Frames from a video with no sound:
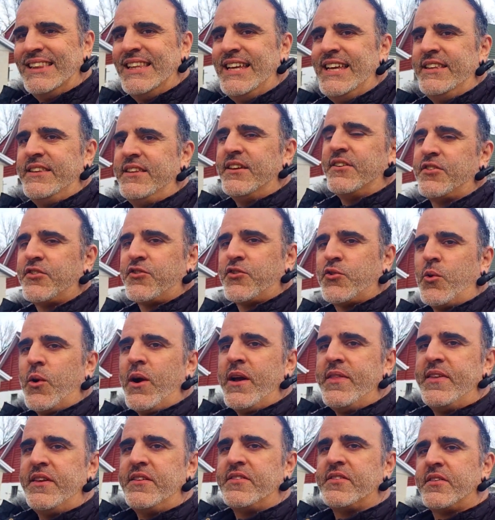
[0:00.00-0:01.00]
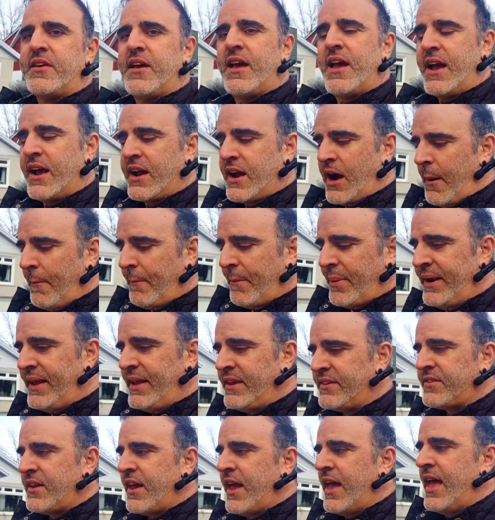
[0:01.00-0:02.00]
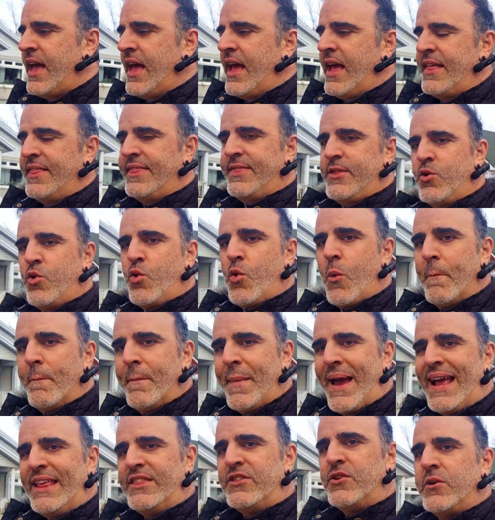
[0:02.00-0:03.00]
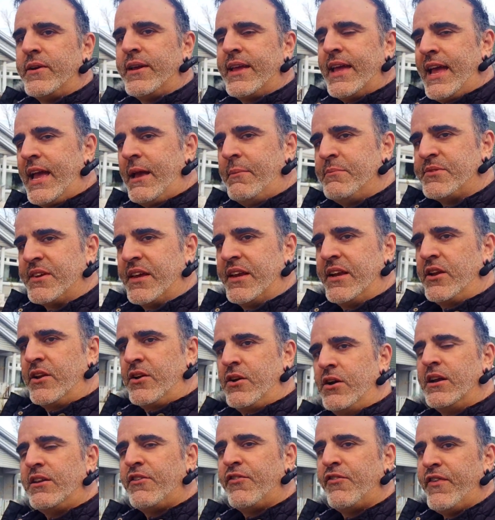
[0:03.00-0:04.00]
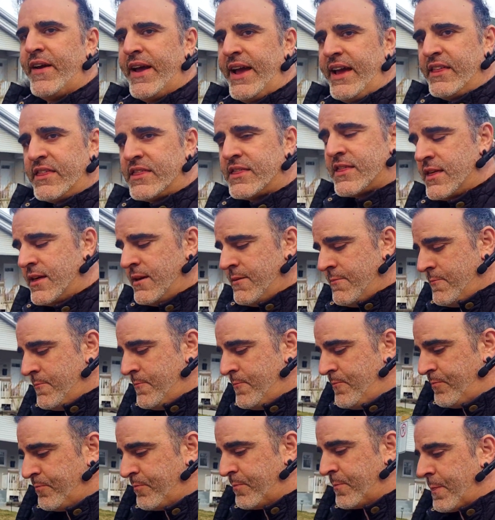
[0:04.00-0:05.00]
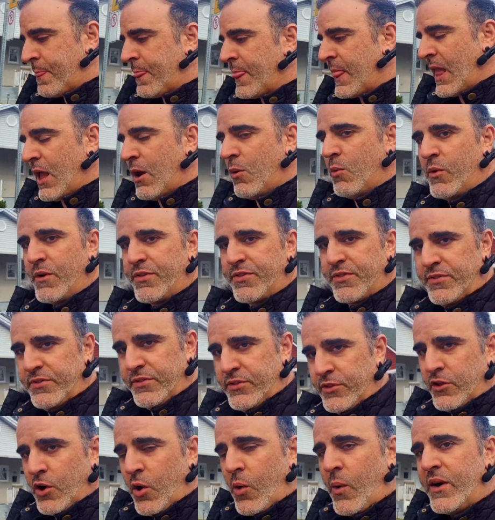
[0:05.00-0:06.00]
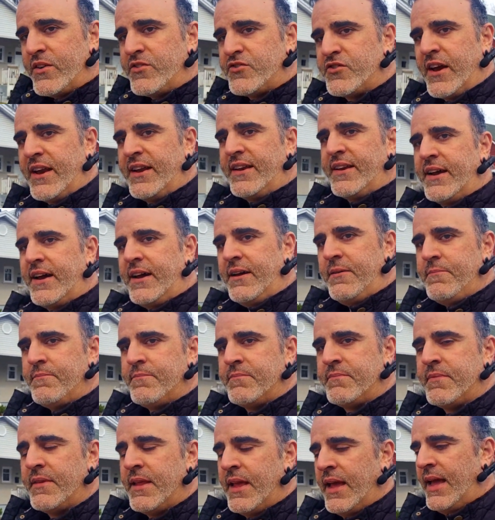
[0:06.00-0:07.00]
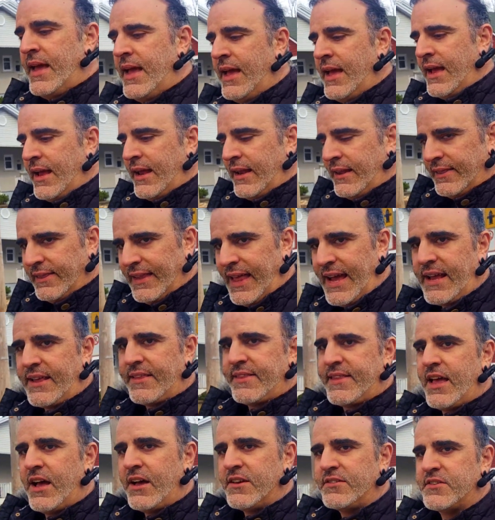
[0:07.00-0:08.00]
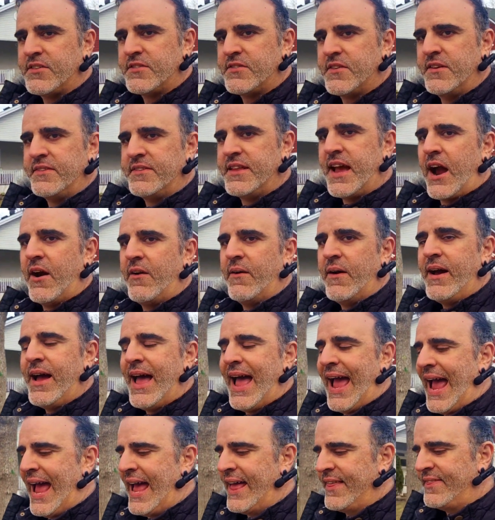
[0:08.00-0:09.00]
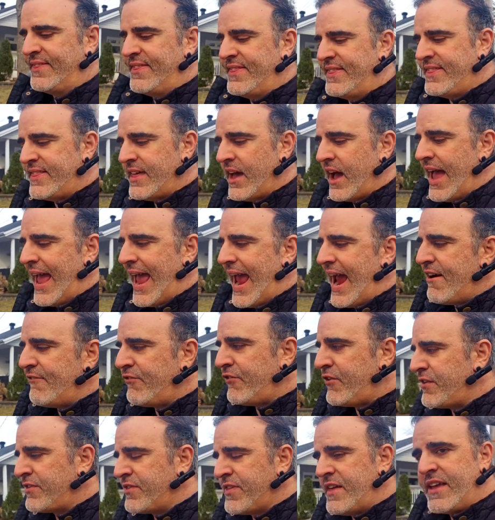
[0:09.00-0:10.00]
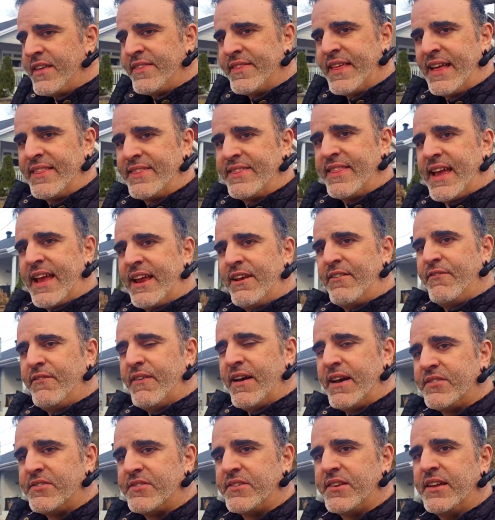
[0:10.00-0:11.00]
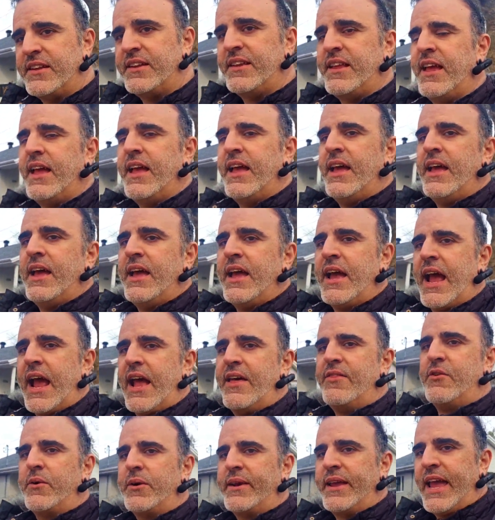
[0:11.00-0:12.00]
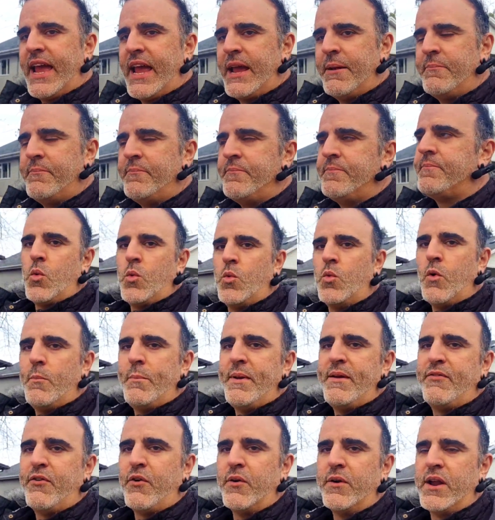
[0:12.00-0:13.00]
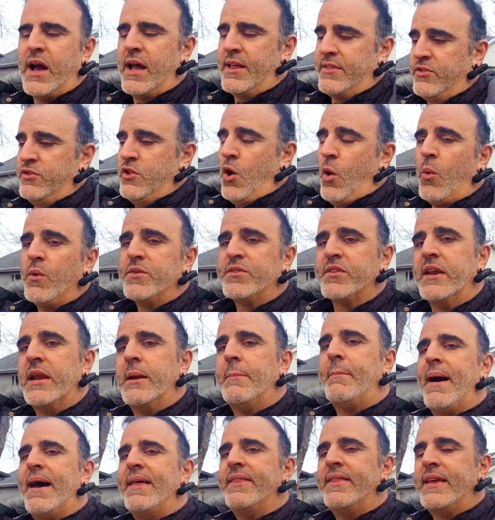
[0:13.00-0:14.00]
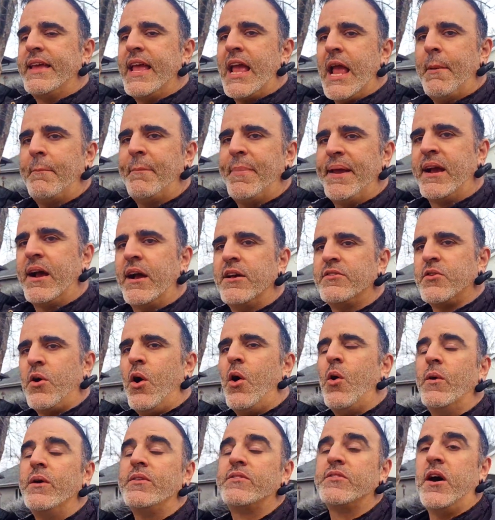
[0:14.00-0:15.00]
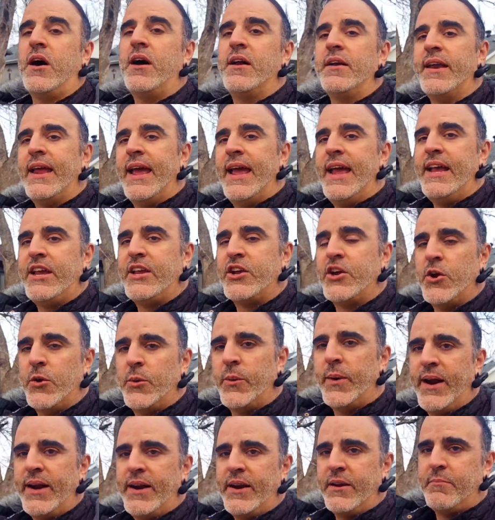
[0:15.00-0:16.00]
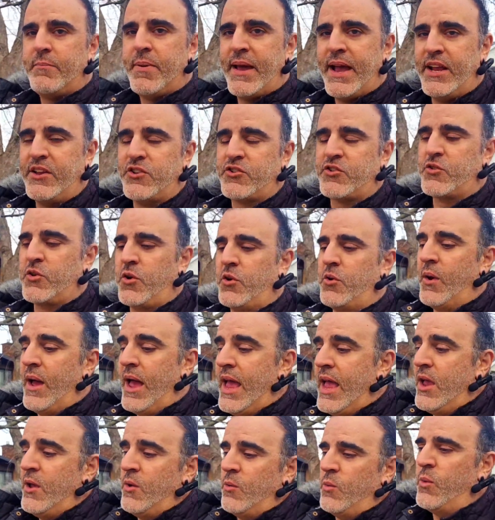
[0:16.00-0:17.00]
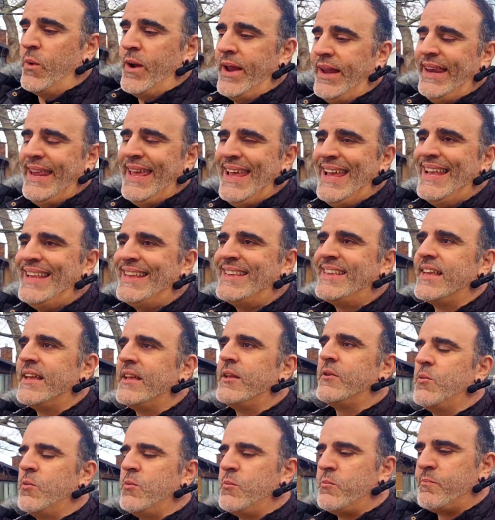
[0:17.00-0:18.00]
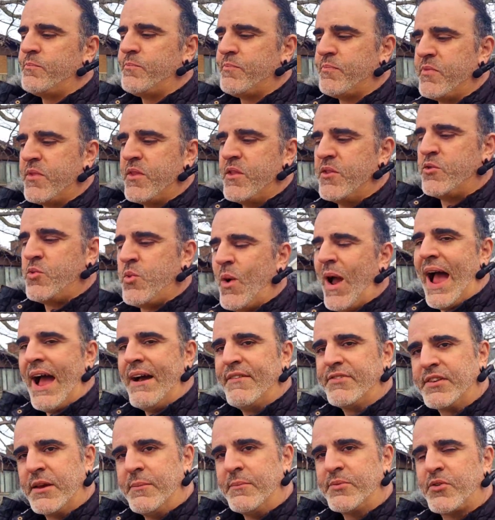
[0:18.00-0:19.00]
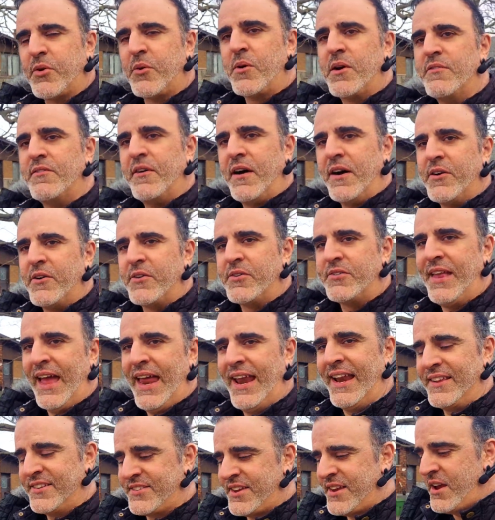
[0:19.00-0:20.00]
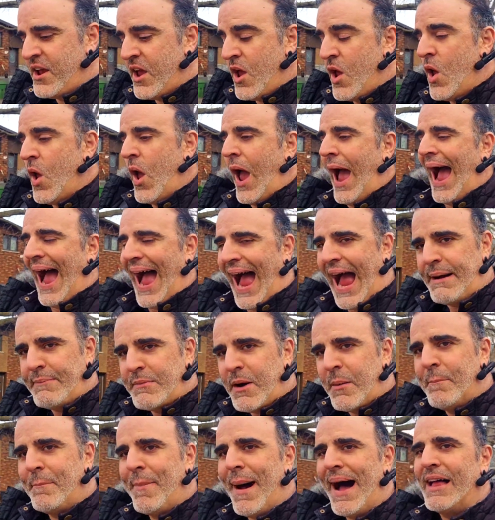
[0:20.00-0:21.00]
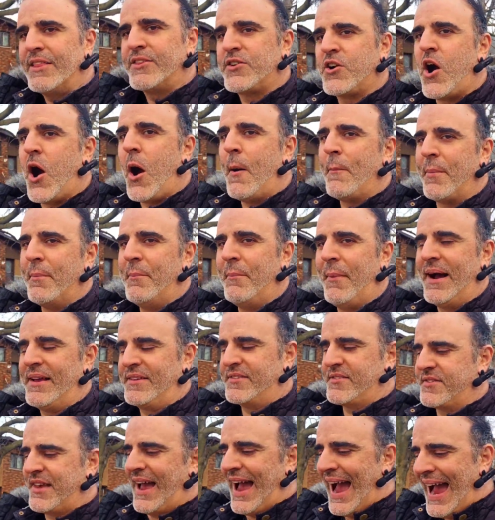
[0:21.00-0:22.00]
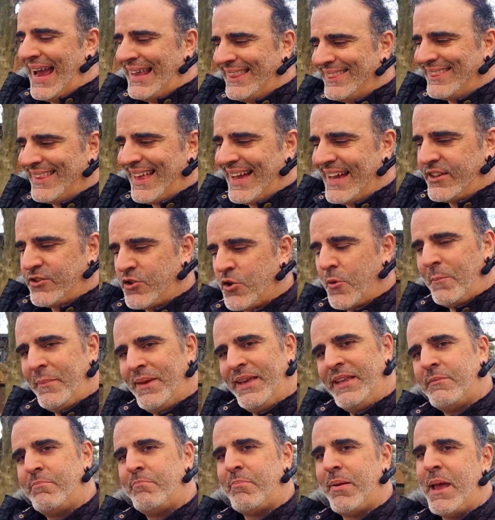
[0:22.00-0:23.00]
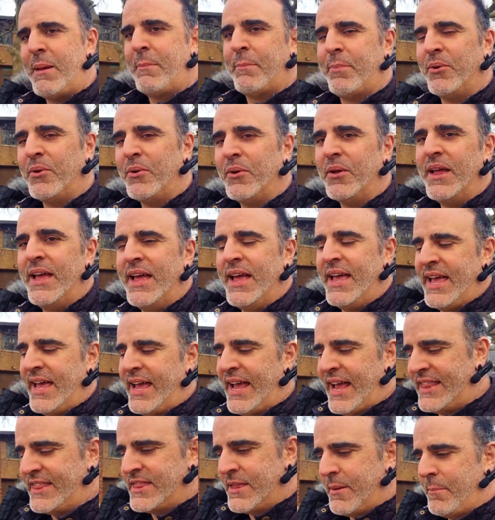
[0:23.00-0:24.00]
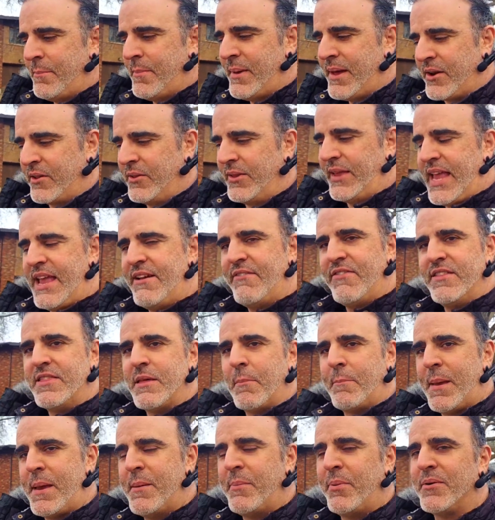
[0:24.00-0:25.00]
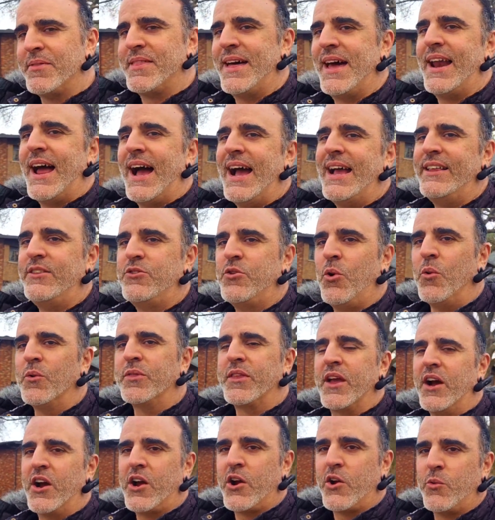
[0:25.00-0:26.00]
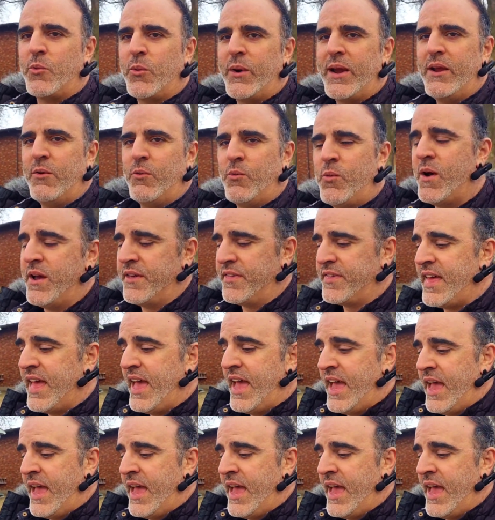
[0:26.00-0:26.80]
destroy these companies who made their games in good faith with no agenda, like Tales of Kenzera, and everything that they invested in their game will be for naught. No one's going to buy the game because, oh, it's on a curated page. So we need to have some sort of understanding. See, I'm about compromises. I like to meet people in the middle, even the people that I don't agree with.